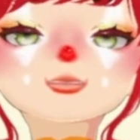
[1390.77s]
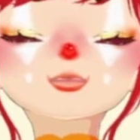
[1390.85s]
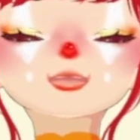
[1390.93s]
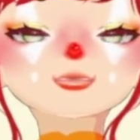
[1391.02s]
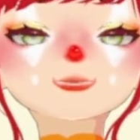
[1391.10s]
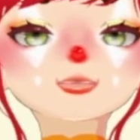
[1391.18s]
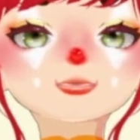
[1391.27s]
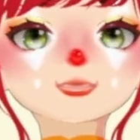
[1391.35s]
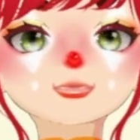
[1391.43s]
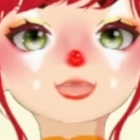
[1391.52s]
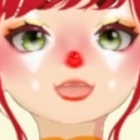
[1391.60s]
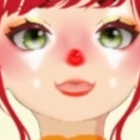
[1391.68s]
description.
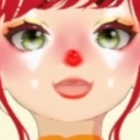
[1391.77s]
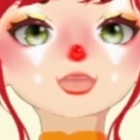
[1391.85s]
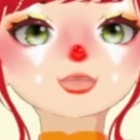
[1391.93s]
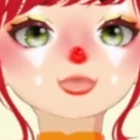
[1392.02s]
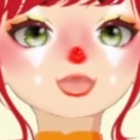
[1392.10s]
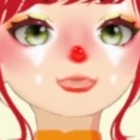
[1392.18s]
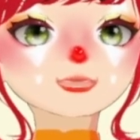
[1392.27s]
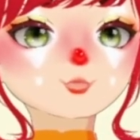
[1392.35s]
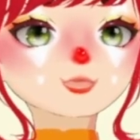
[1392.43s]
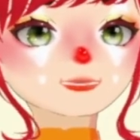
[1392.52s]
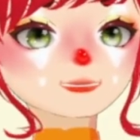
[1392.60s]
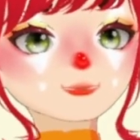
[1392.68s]
You can find me on
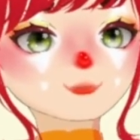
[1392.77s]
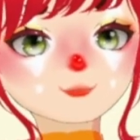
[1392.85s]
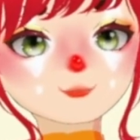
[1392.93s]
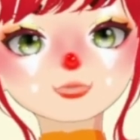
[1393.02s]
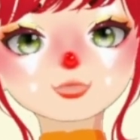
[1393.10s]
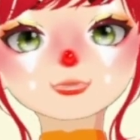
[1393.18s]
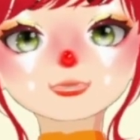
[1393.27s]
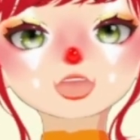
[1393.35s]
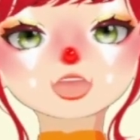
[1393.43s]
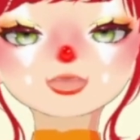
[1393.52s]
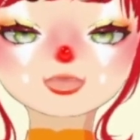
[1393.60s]
Twitch, TikTok,